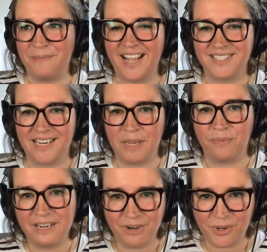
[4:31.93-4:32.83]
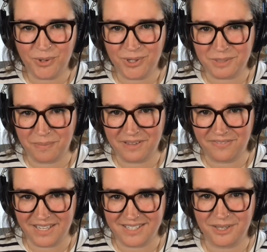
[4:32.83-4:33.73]
I had to pre-record a
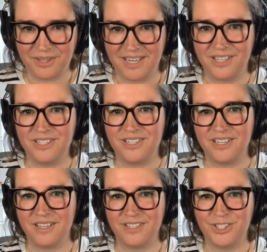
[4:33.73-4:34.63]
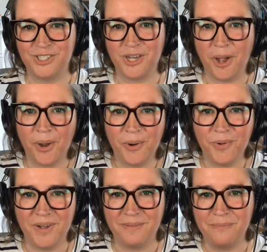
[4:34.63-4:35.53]
bit of it so that it could
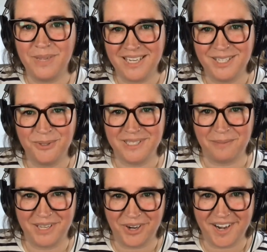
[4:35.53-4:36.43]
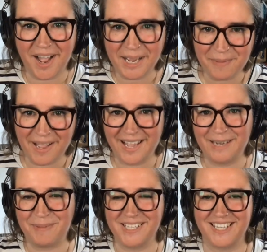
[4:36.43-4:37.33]
show me doing something on an
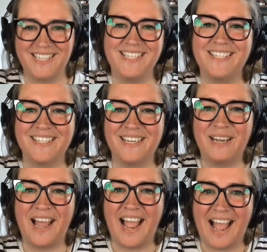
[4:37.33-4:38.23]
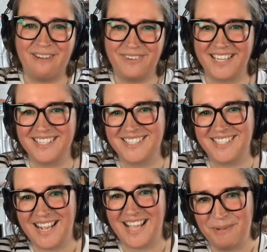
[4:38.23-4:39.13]
iPad because I didn't have like
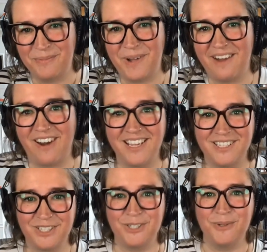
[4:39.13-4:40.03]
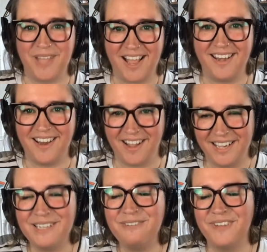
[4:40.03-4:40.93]
a setup where I could do that
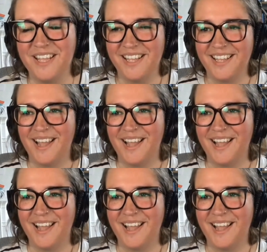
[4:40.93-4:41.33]
live.